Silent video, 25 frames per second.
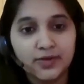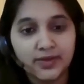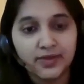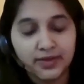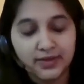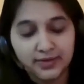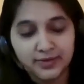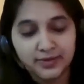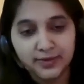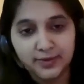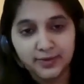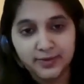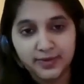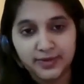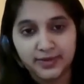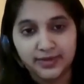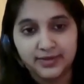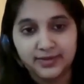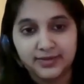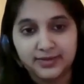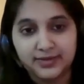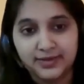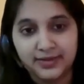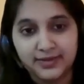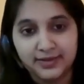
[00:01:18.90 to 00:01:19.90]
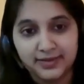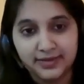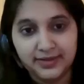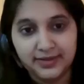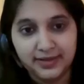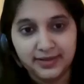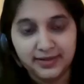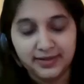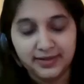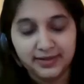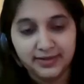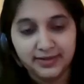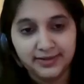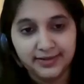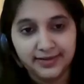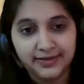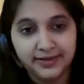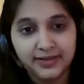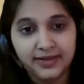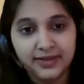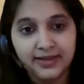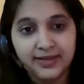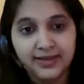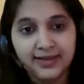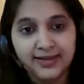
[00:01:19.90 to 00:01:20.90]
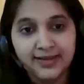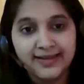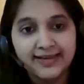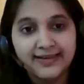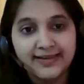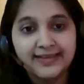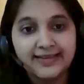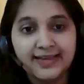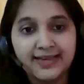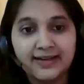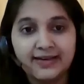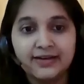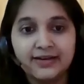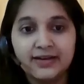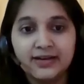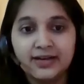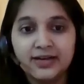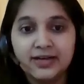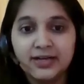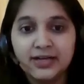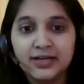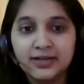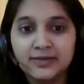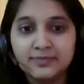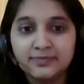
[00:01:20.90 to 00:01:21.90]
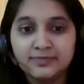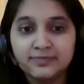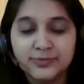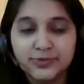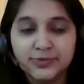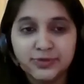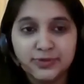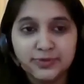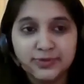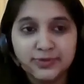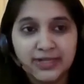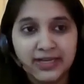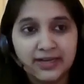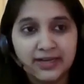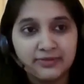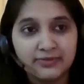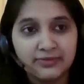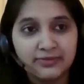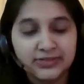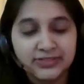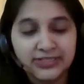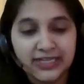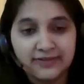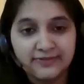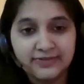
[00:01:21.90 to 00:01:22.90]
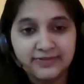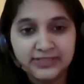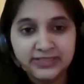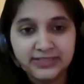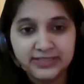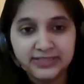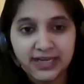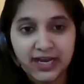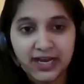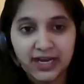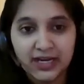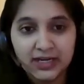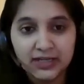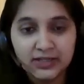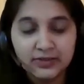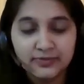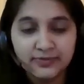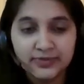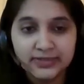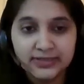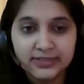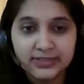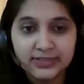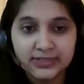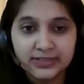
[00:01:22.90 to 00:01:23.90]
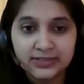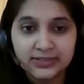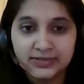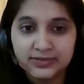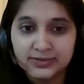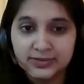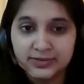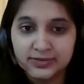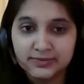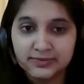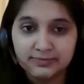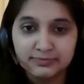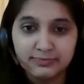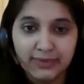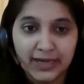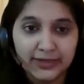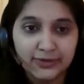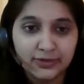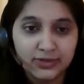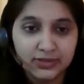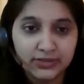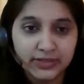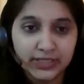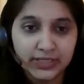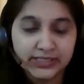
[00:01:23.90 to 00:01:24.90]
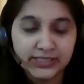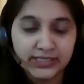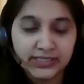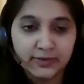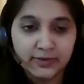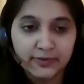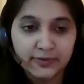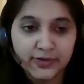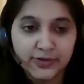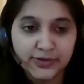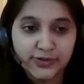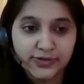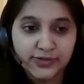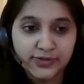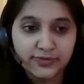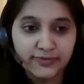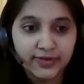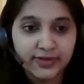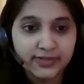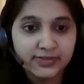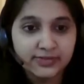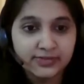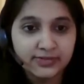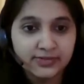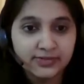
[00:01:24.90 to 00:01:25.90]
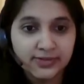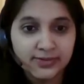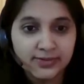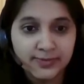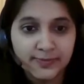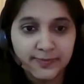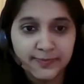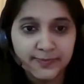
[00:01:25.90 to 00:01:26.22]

Okay, great. Yeah, so yeah, shall we start with the manual testing questions first?